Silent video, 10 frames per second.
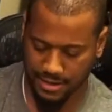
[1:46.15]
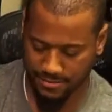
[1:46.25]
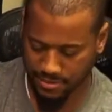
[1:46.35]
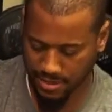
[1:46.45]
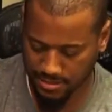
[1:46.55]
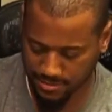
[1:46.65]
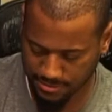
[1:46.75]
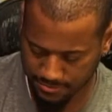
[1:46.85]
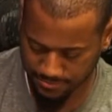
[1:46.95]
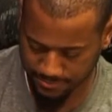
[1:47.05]
giving
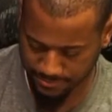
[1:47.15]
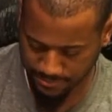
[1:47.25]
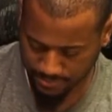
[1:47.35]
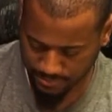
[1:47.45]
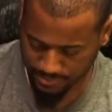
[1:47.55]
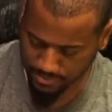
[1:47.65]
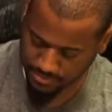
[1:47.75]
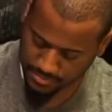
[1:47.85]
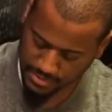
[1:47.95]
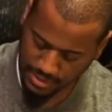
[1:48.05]
us.
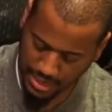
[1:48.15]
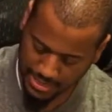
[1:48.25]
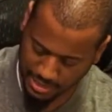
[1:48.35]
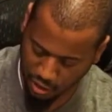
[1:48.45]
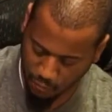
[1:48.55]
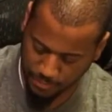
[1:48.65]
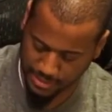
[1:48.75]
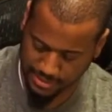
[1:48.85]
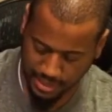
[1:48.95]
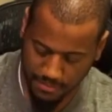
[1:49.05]
As I open
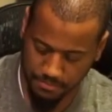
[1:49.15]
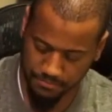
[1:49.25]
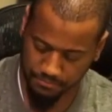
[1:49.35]
this up,